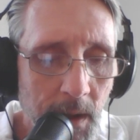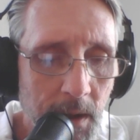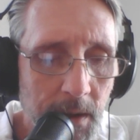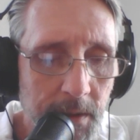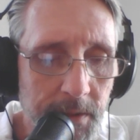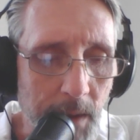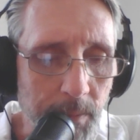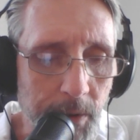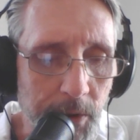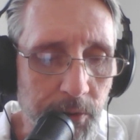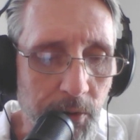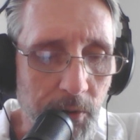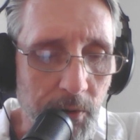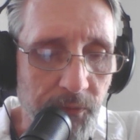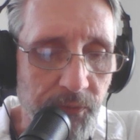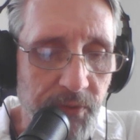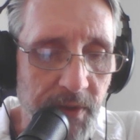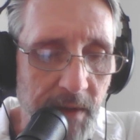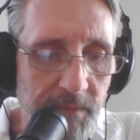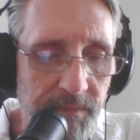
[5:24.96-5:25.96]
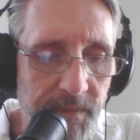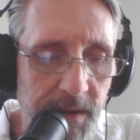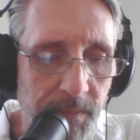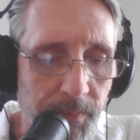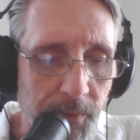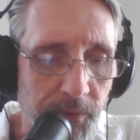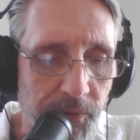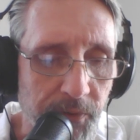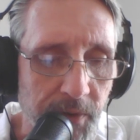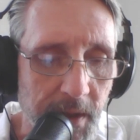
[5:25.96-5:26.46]
They return
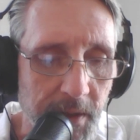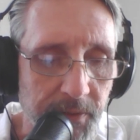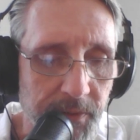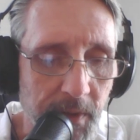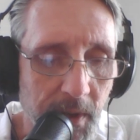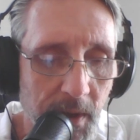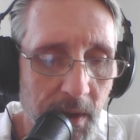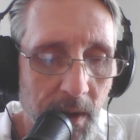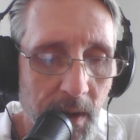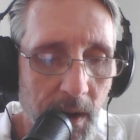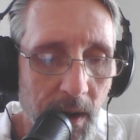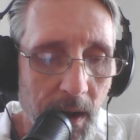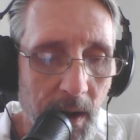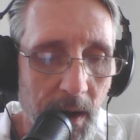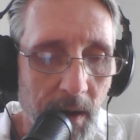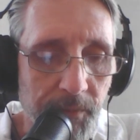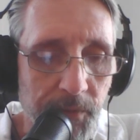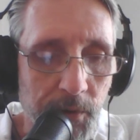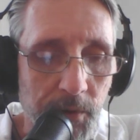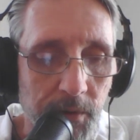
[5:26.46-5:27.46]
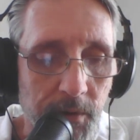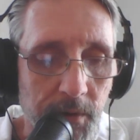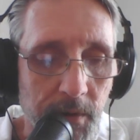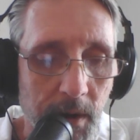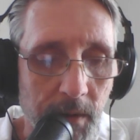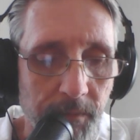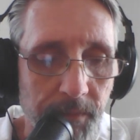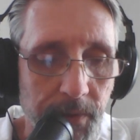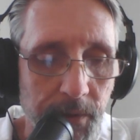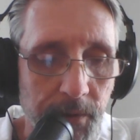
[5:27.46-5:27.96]
70% of
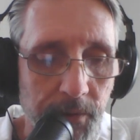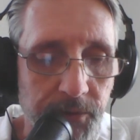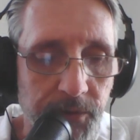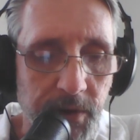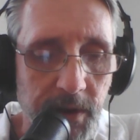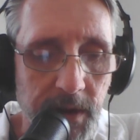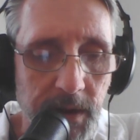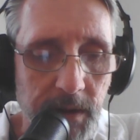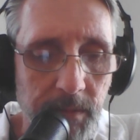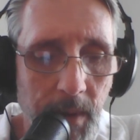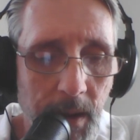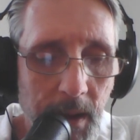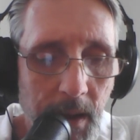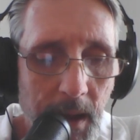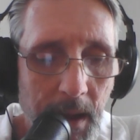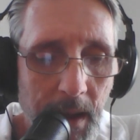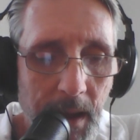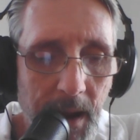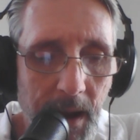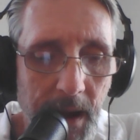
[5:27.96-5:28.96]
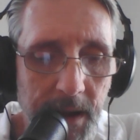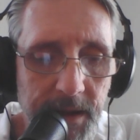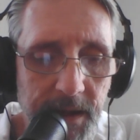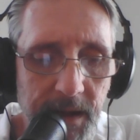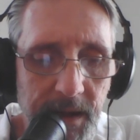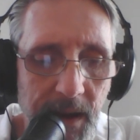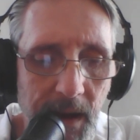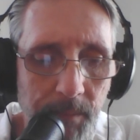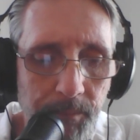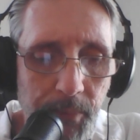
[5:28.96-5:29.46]
their team,
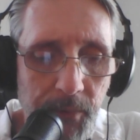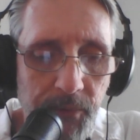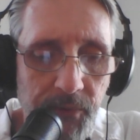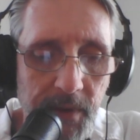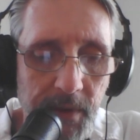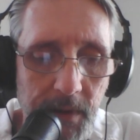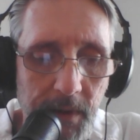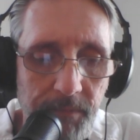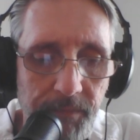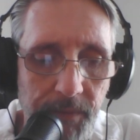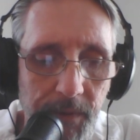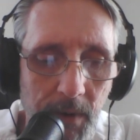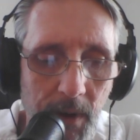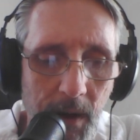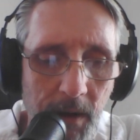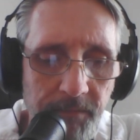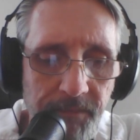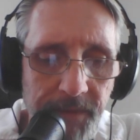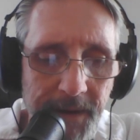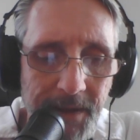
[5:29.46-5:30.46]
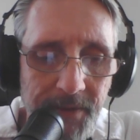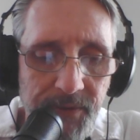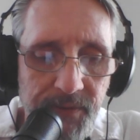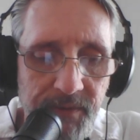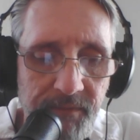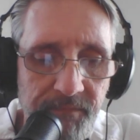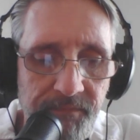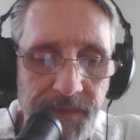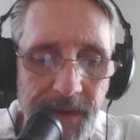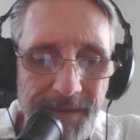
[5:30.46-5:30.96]
89% of their
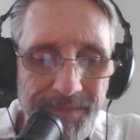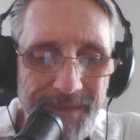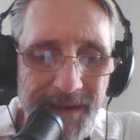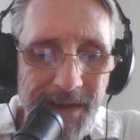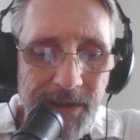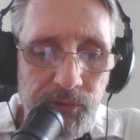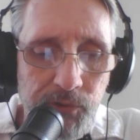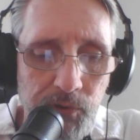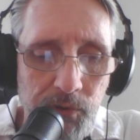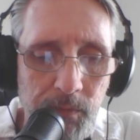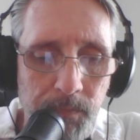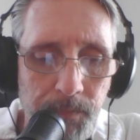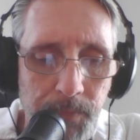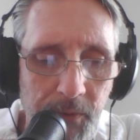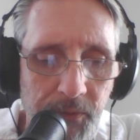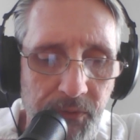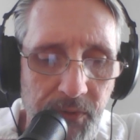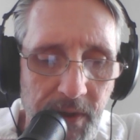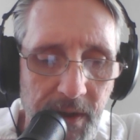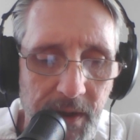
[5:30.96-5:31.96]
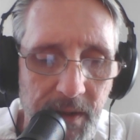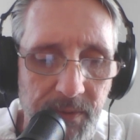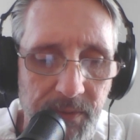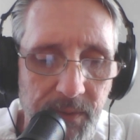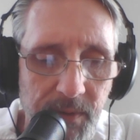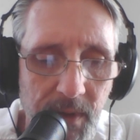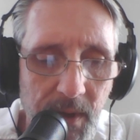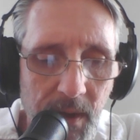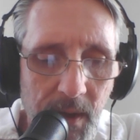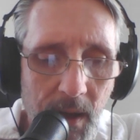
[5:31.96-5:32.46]
offense,
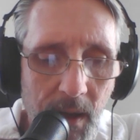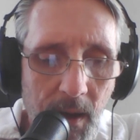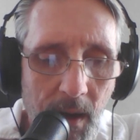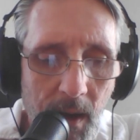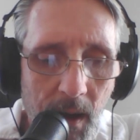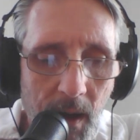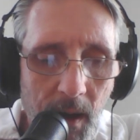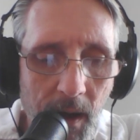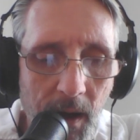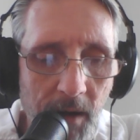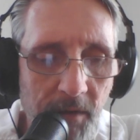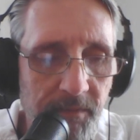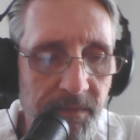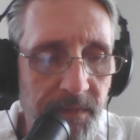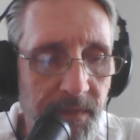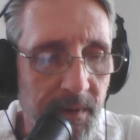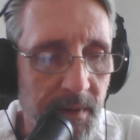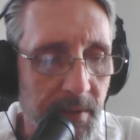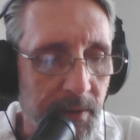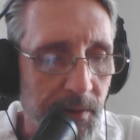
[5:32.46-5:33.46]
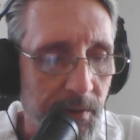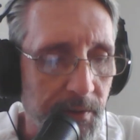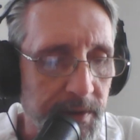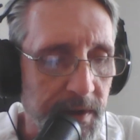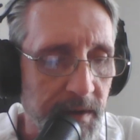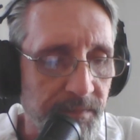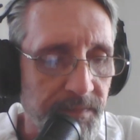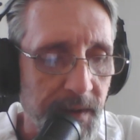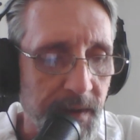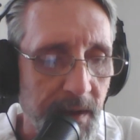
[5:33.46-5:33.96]
52% of their
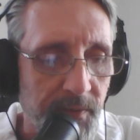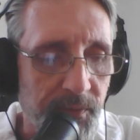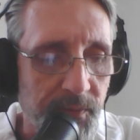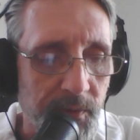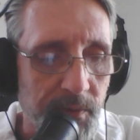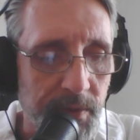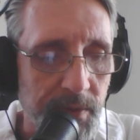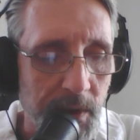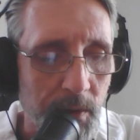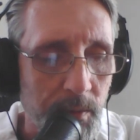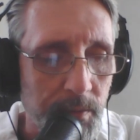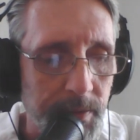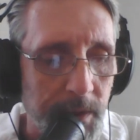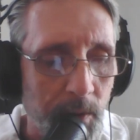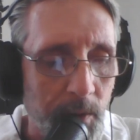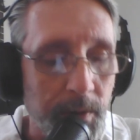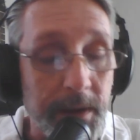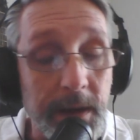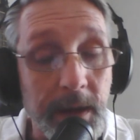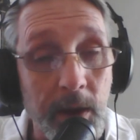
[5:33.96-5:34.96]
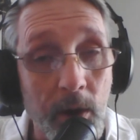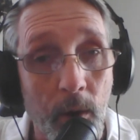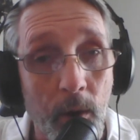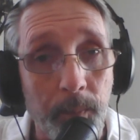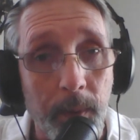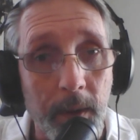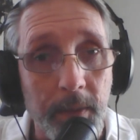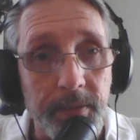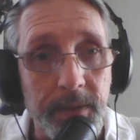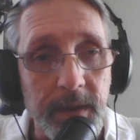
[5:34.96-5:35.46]
defense. So they'll need
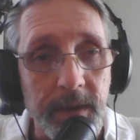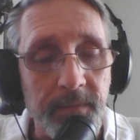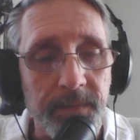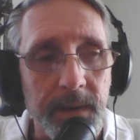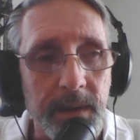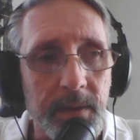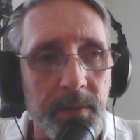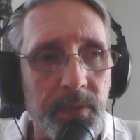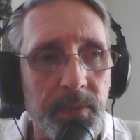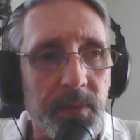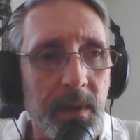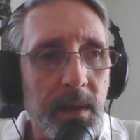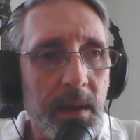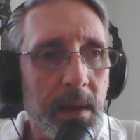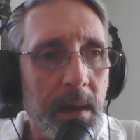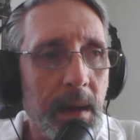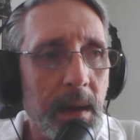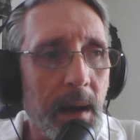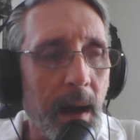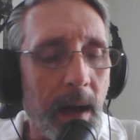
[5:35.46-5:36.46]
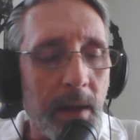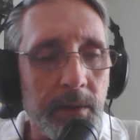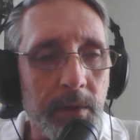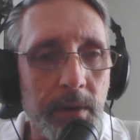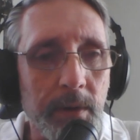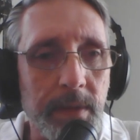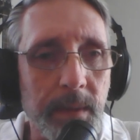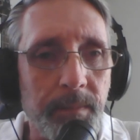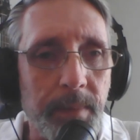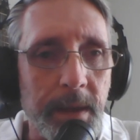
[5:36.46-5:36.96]
help on defense. I
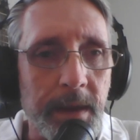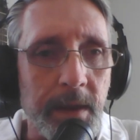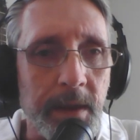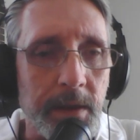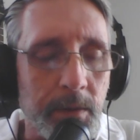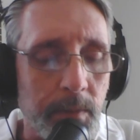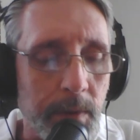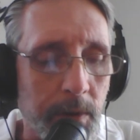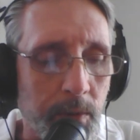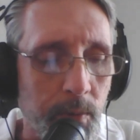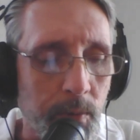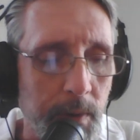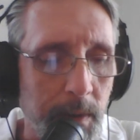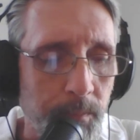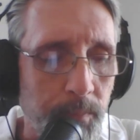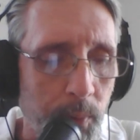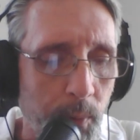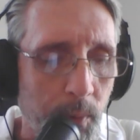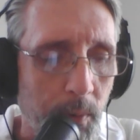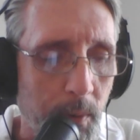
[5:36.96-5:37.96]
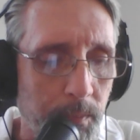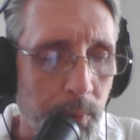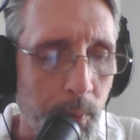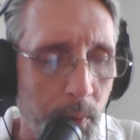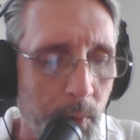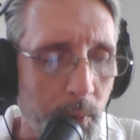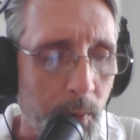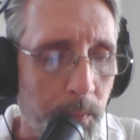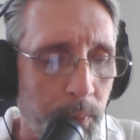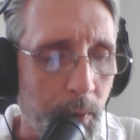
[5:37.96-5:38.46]
know they've been hitting the recruiting
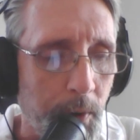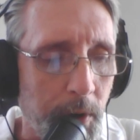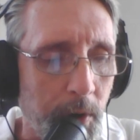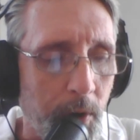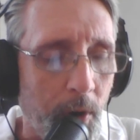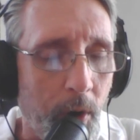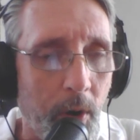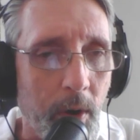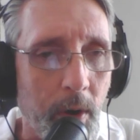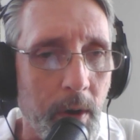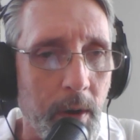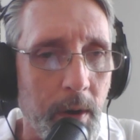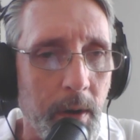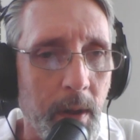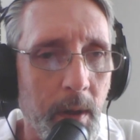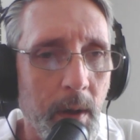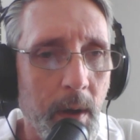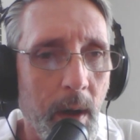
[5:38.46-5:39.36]
portal pretty hard